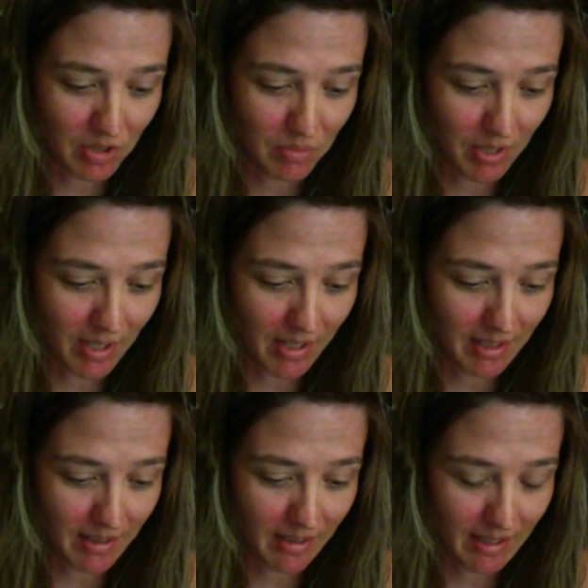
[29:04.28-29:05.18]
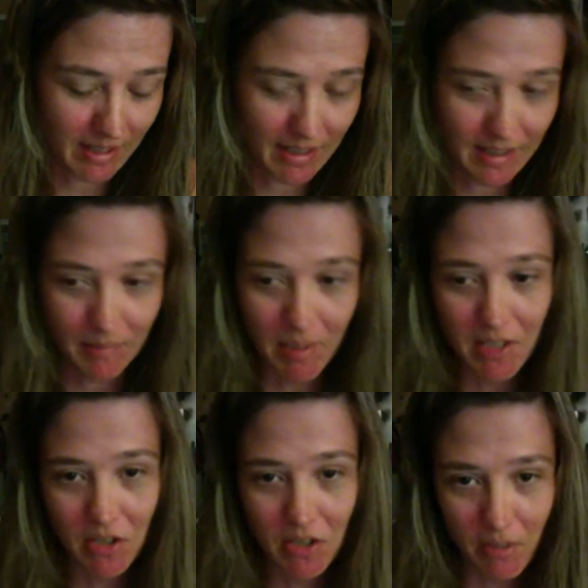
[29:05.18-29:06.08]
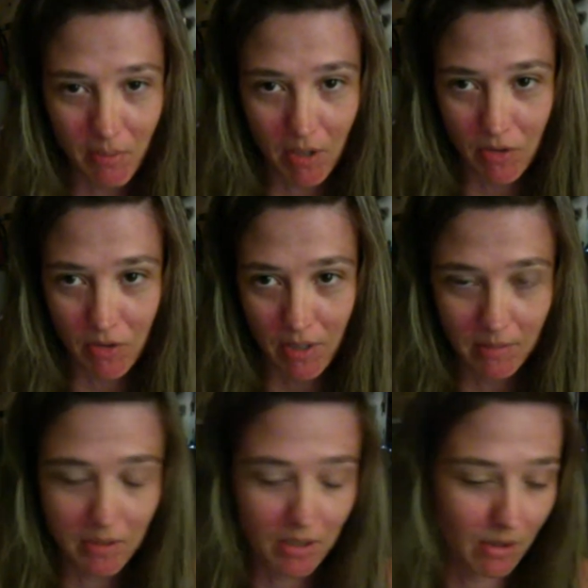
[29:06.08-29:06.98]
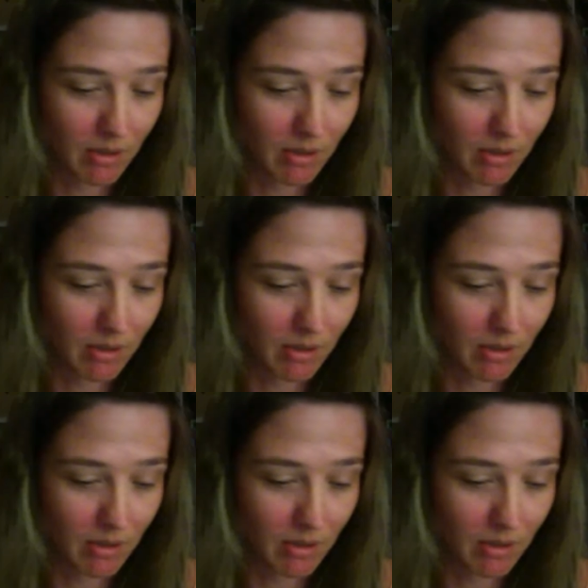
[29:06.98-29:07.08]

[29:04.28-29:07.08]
but I get messages in my dreams. So